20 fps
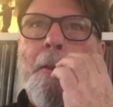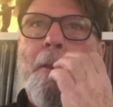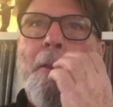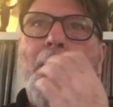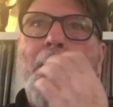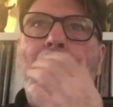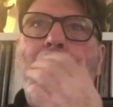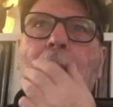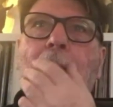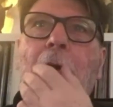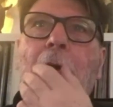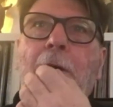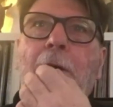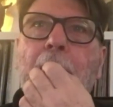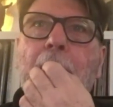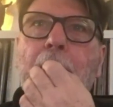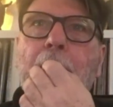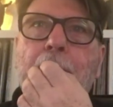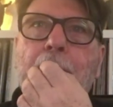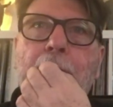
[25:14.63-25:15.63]

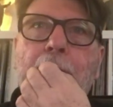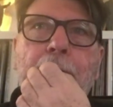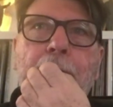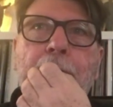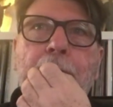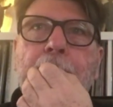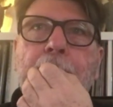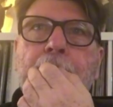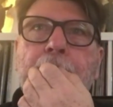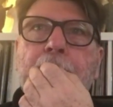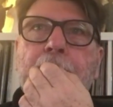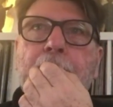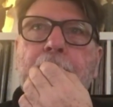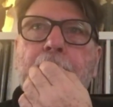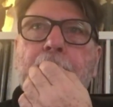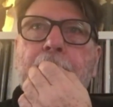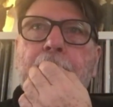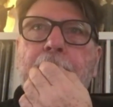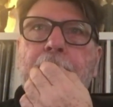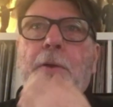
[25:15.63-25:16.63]
And
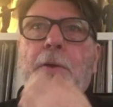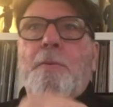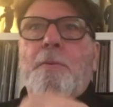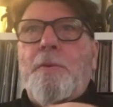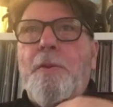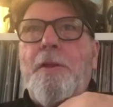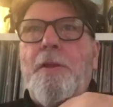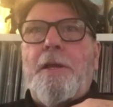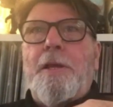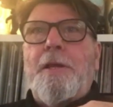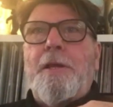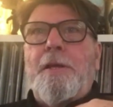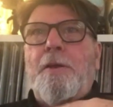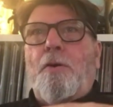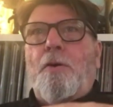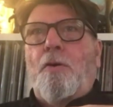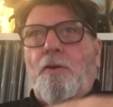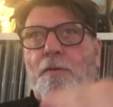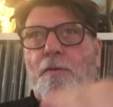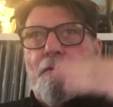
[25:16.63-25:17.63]
so
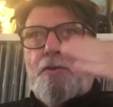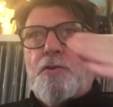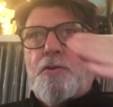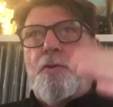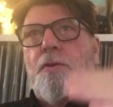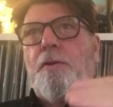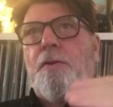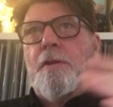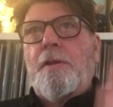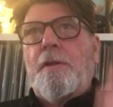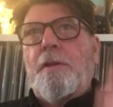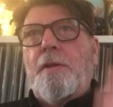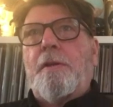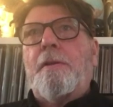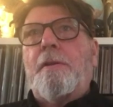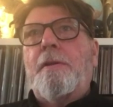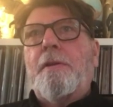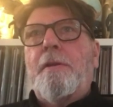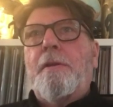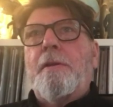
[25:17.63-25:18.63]
all of a sudden,
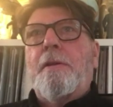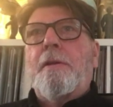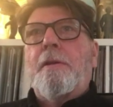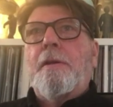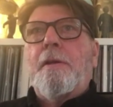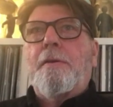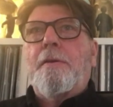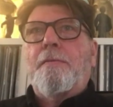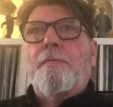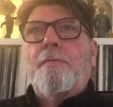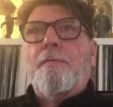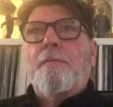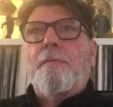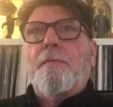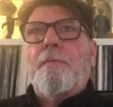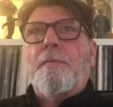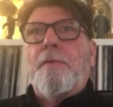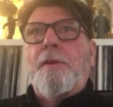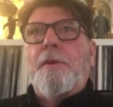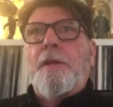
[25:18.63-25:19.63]

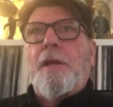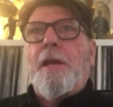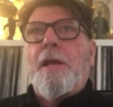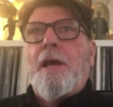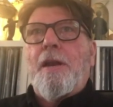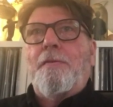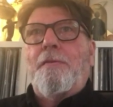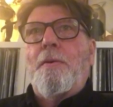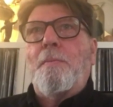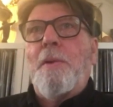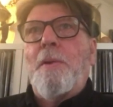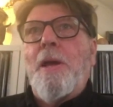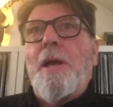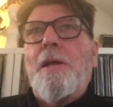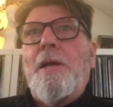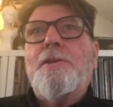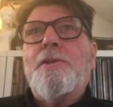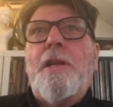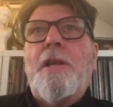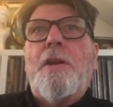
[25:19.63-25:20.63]
you're kind of
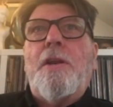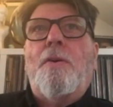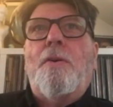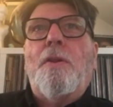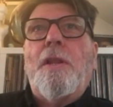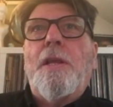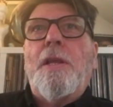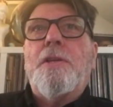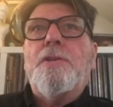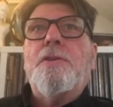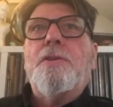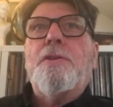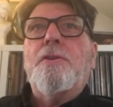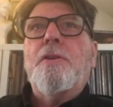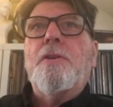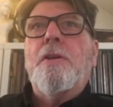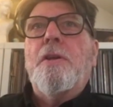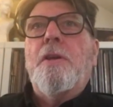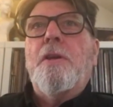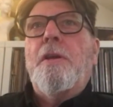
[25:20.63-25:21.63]
immersed in all this
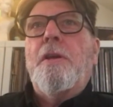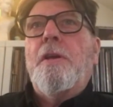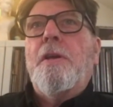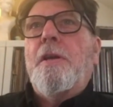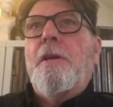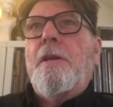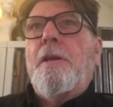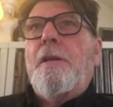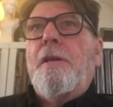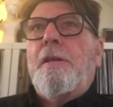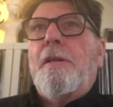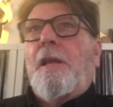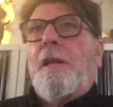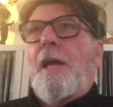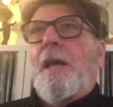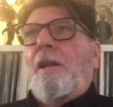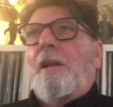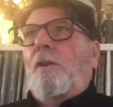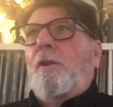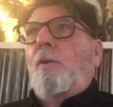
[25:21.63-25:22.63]

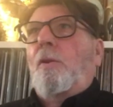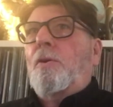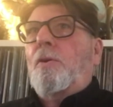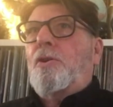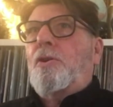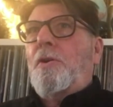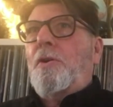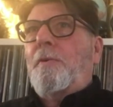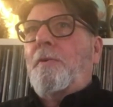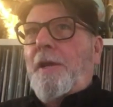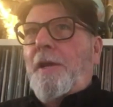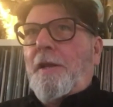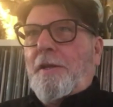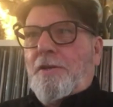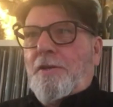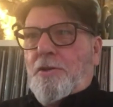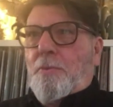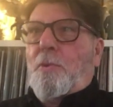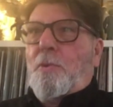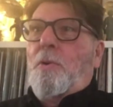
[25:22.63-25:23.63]
kind of luxury
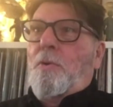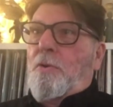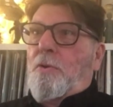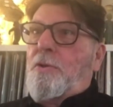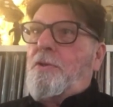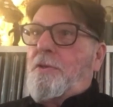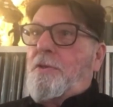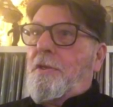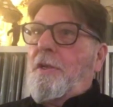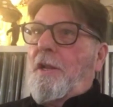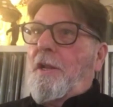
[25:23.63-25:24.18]
to us.